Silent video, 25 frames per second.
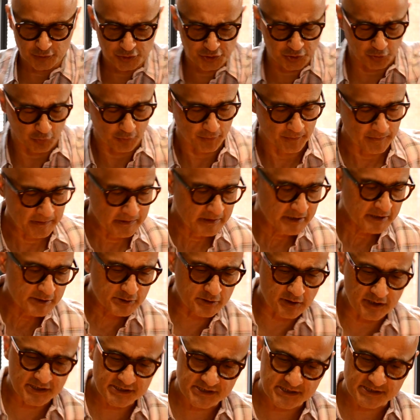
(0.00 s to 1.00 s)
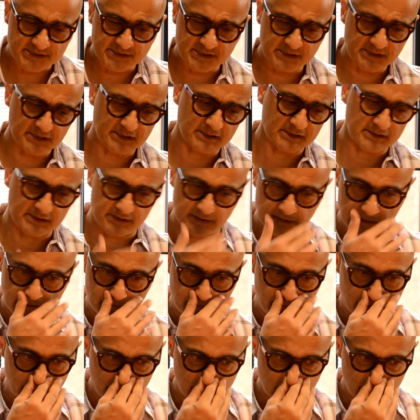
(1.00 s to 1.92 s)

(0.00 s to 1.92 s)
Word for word: Sure. So let's just uh,